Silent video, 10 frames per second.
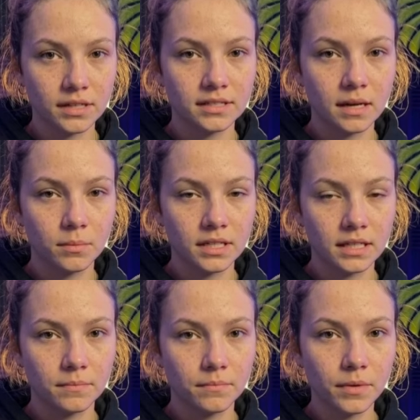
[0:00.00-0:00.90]

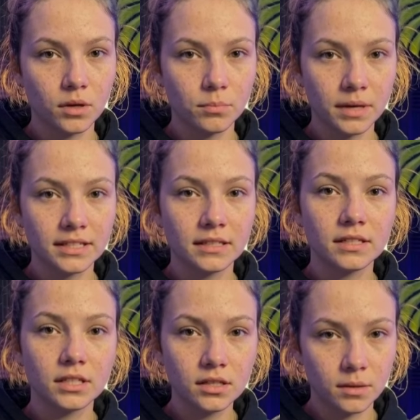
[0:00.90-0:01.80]
somebody plays a
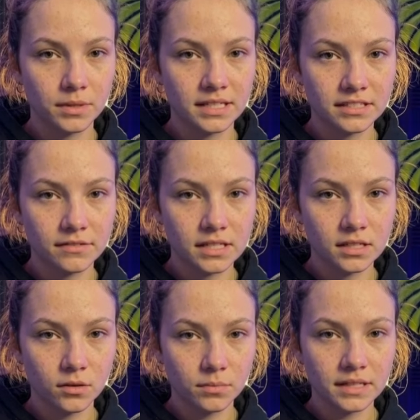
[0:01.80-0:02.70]
video, completes a
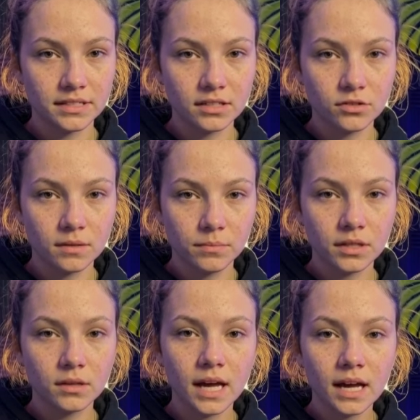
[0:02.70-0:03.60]
video, etc.,
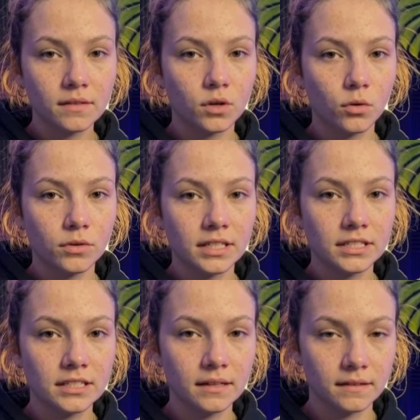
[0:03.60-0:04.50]
you have all
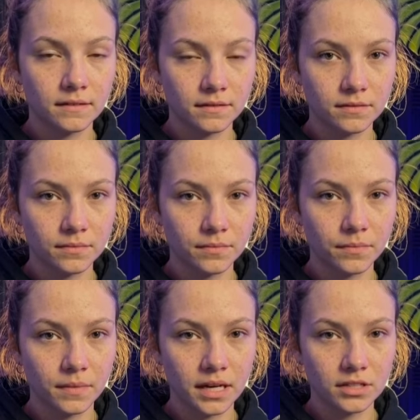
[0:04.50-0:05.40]
this
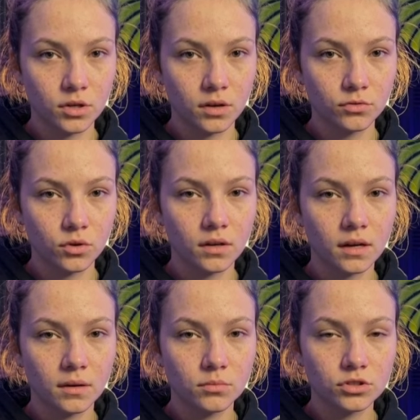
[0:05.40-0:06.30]
as well for
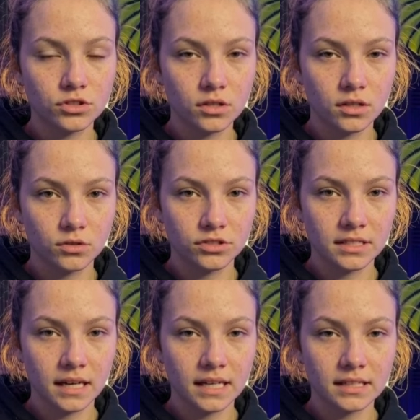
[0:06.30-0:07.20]
circles
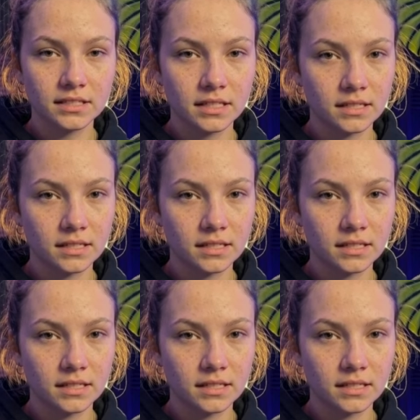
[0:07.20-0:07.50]
and